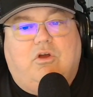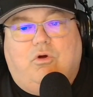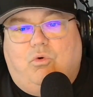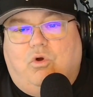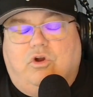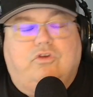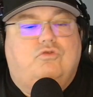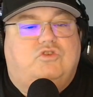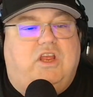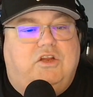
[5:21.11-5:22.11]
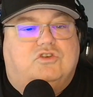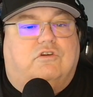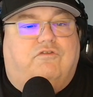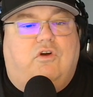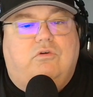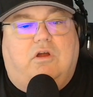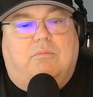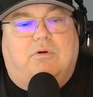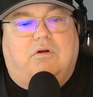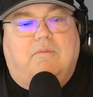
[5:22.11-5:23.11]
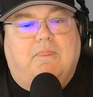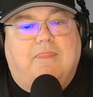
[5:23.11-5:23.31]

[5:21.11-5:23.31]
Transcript: or you changed your phone number.